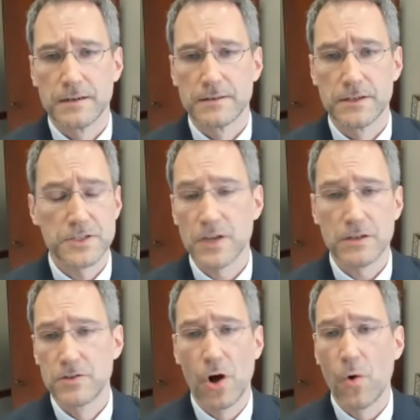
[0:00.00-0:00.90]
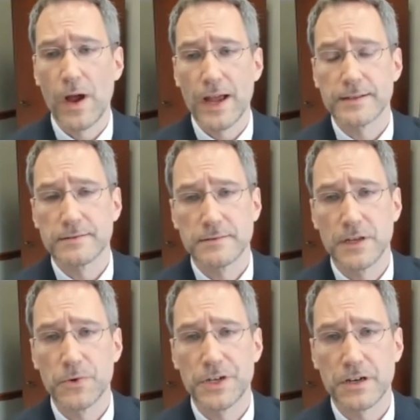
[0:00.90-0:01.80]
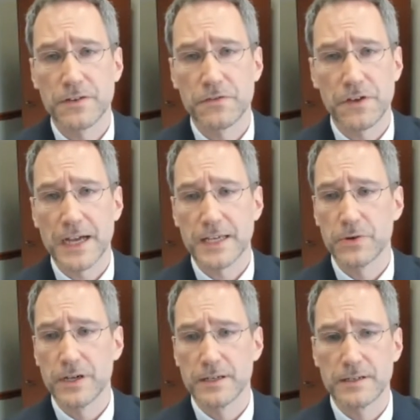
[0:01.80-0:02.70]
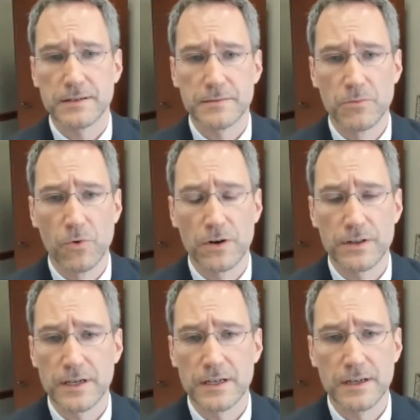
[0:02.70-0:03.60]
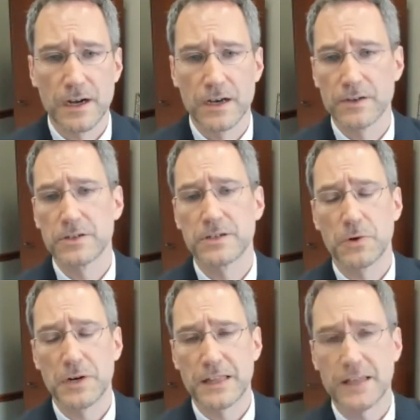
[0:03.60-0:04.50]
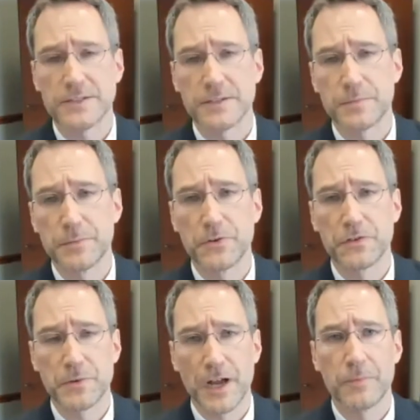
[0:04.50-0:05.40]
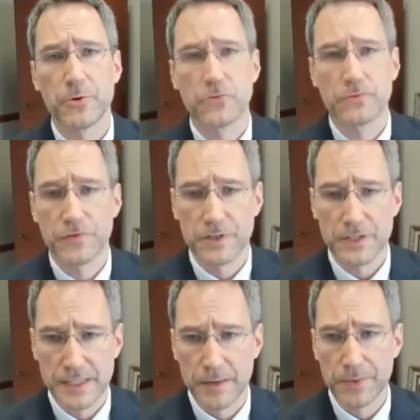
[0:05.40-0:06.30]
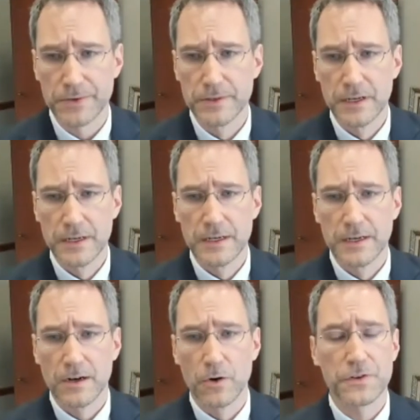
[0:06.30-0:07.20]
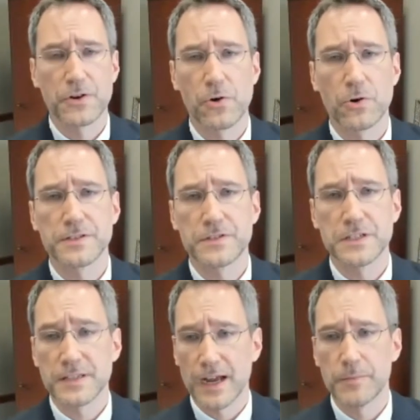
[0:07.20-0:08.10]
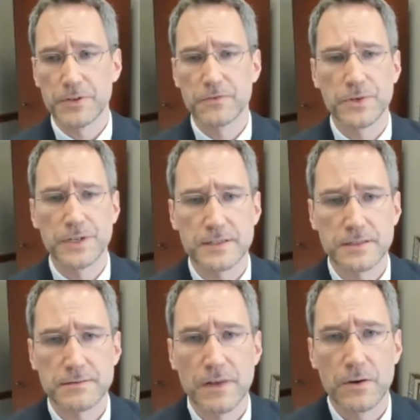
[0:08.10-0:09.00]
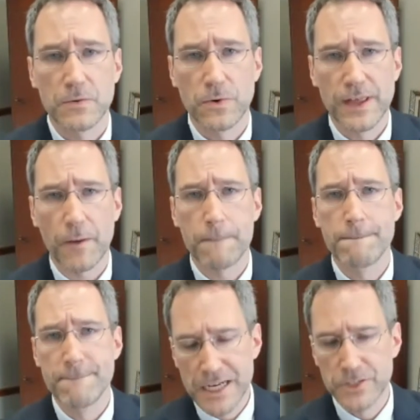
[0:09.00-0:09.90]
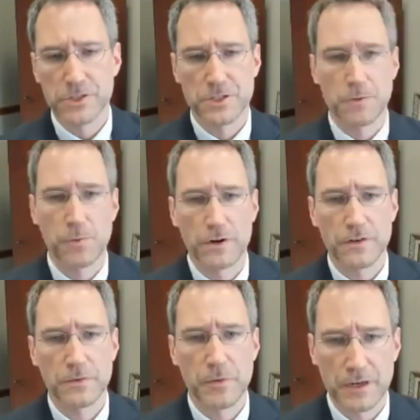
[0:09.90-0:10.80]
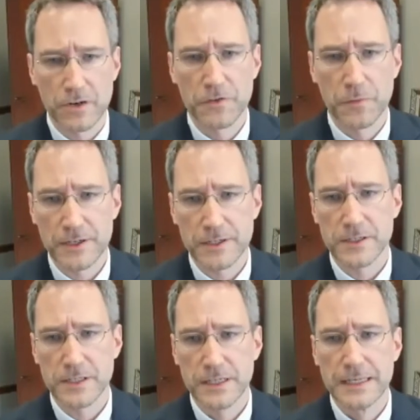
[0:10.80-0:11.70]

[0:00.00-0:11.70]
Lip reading: There's no way that we could have evacuated more than 120,000 people from Kabul, for example, over the course of just a couple of weeks without major support from our Gulf partners.